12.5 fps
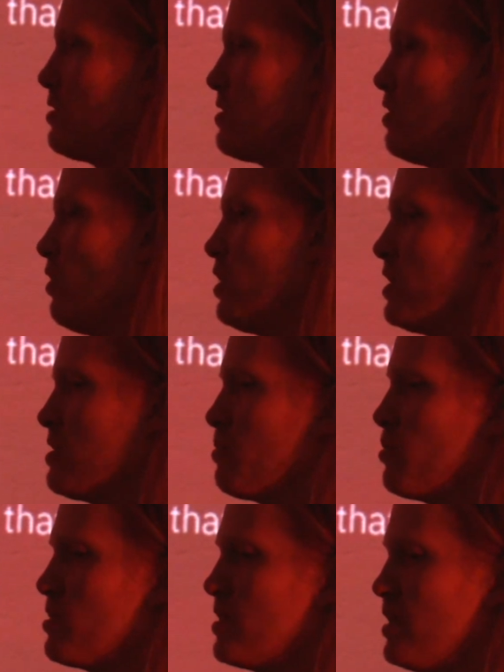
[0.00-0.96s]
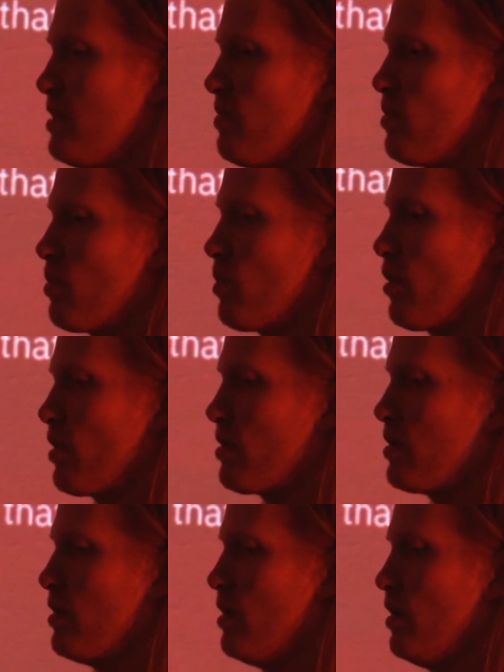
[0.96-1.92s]
the audience perceive the work,
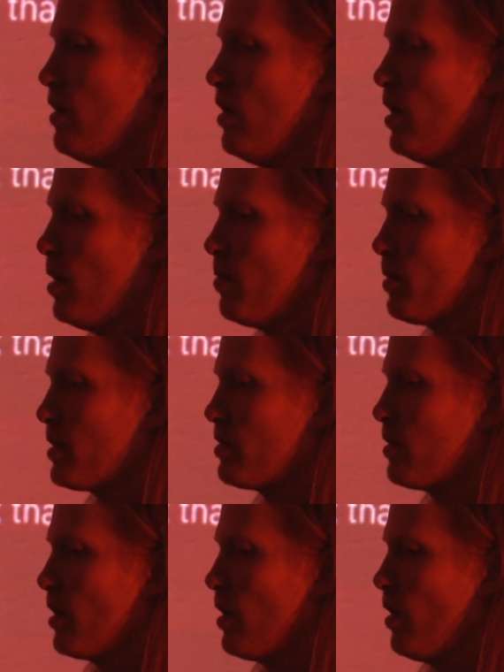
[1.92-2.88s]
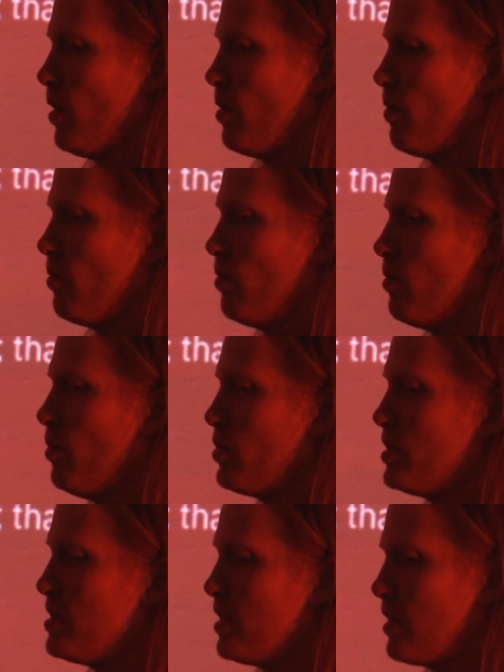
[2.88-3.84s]
but what is
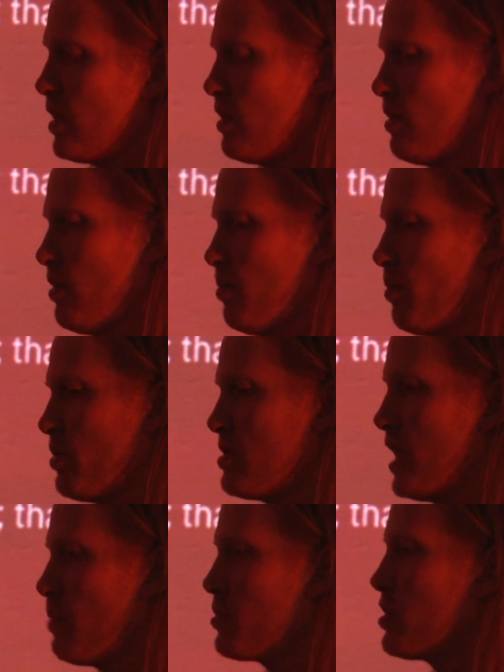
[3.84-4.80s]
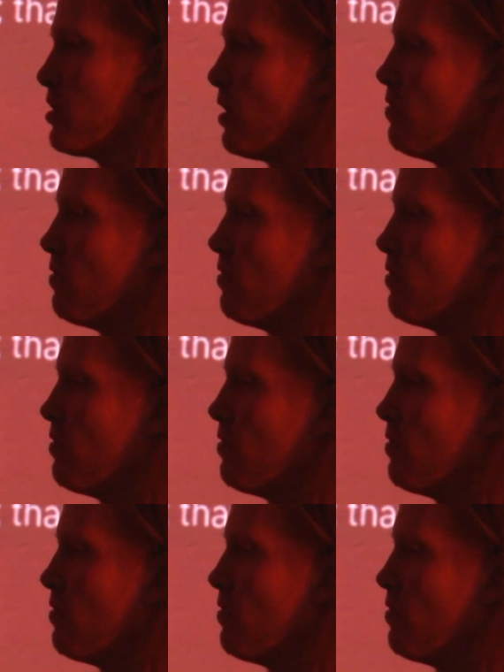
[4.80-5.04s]
it that the perception of